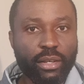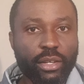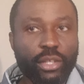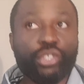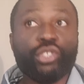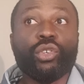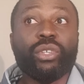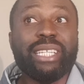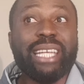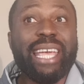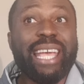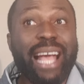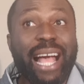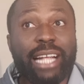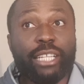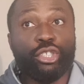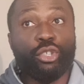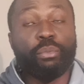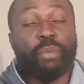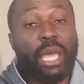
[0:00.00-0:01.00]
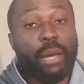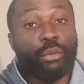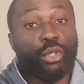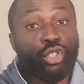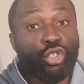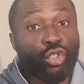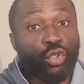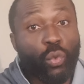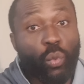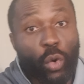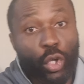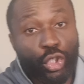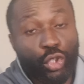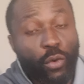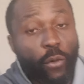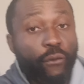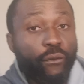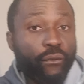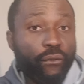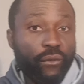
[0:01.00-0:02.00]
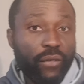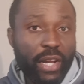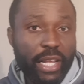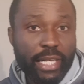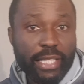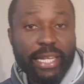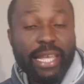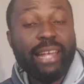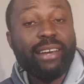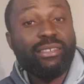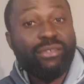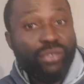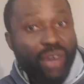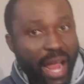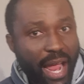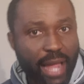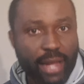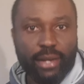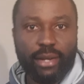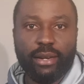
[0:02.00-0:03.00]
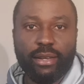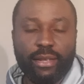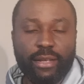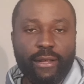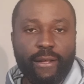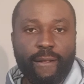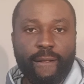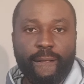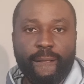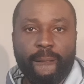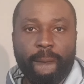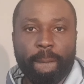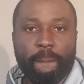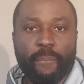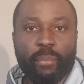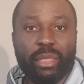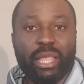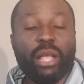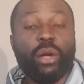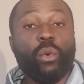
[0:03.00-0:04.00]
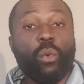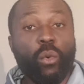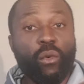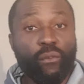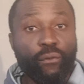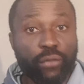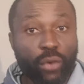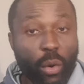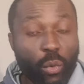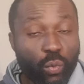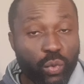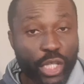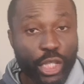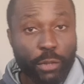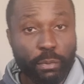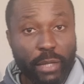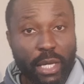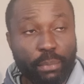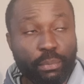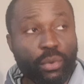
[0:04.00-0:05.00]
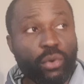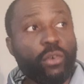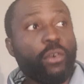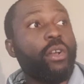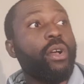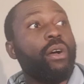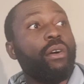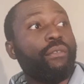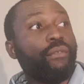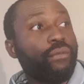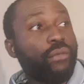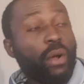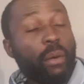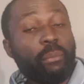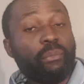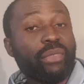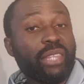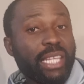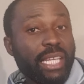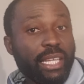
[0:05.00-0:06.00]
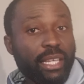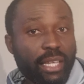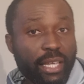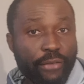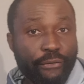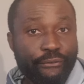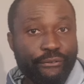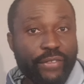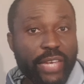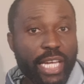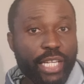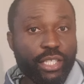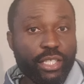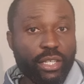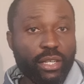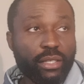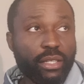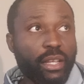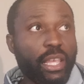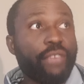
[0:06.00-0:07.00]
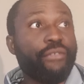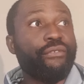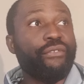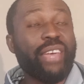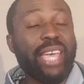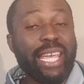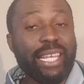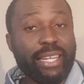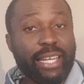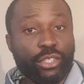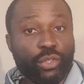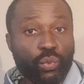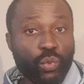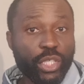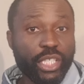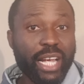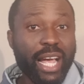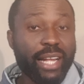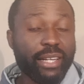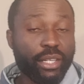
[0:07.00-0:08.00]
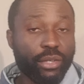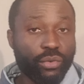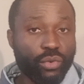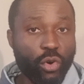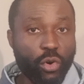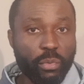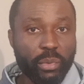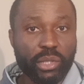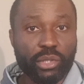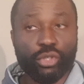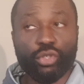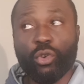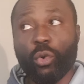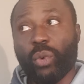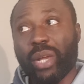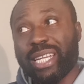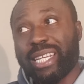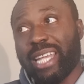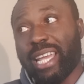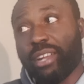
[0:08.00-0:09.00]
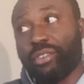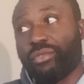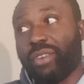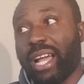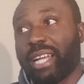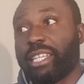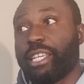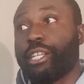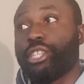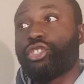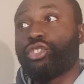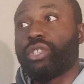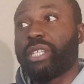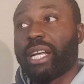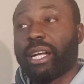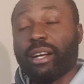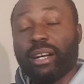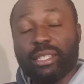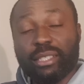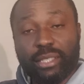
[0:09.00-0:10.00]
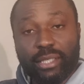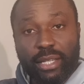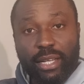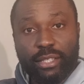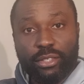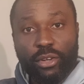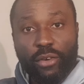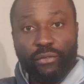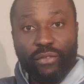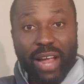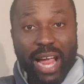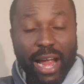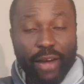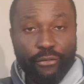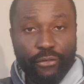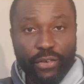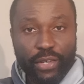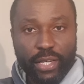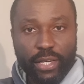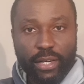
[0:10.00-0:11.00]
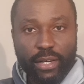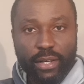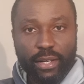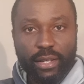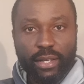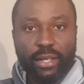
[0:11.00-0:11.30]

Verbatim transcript: so they had to be able to do what to flee they ran from which people from the invasion invaders which are the romans so when they ran into the continent of africa